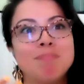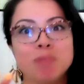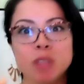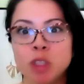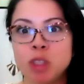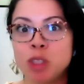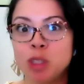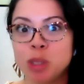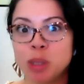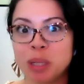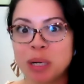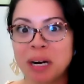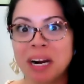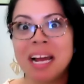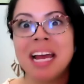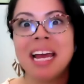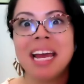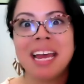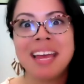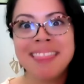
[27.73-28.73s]
Sure.
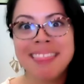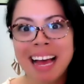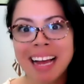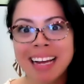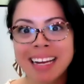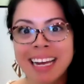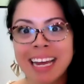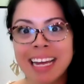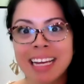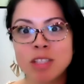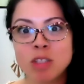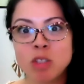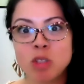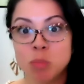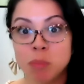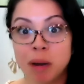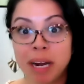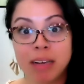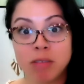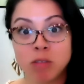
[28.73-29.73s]
In that case, you
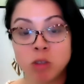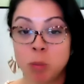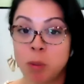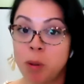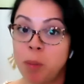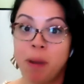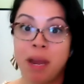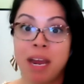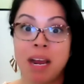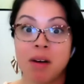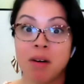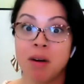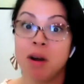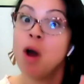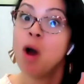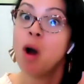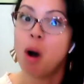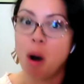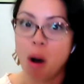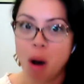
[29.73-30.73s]
might have to prepare
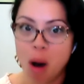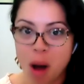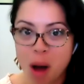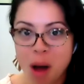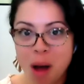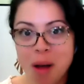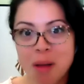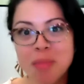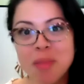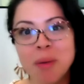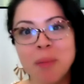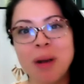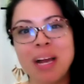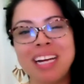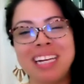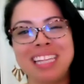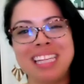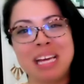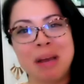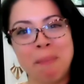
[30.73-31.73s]
on the way
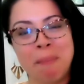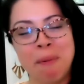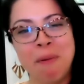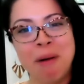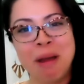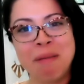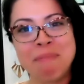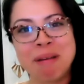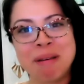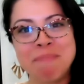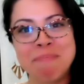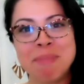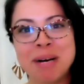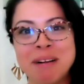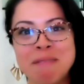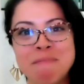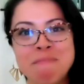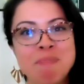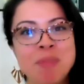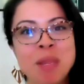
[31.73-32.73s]
to the appointment,
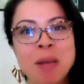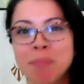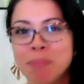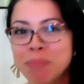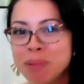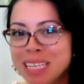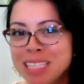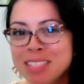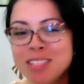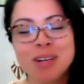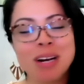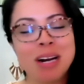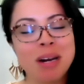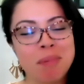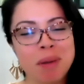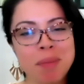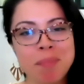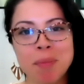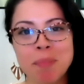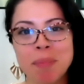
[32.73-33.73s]
but please try to
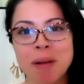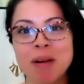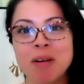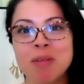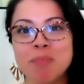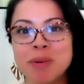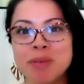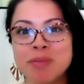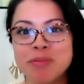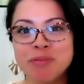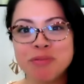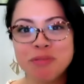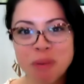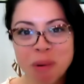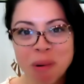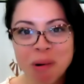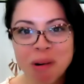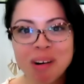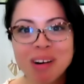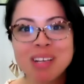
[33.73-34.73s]
be prepared
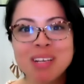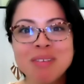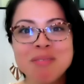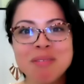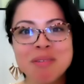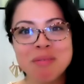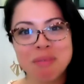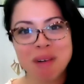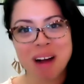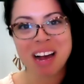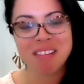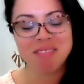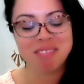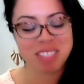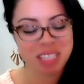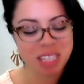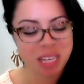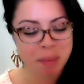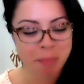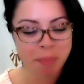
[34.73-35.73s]
before you arrive
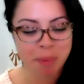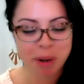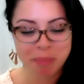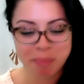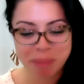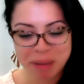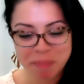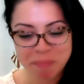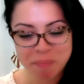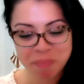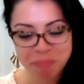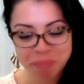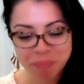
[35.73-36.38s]
to the appointment.